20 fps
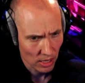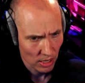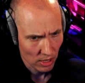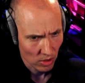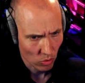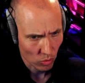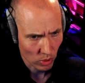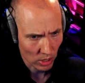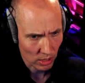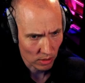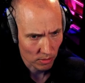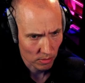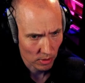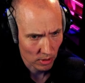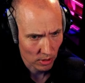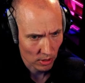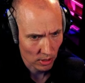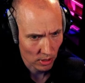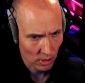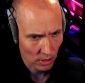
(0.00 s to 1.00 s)
Well,
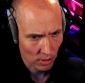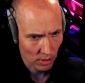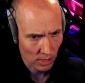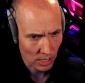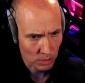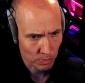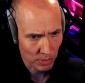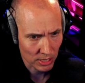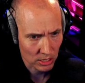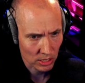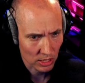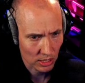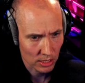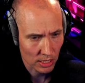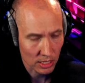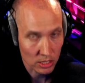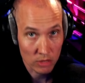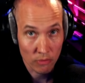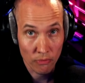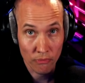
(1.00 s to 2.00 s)
that's basically
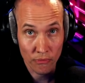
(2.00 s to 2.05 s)
just the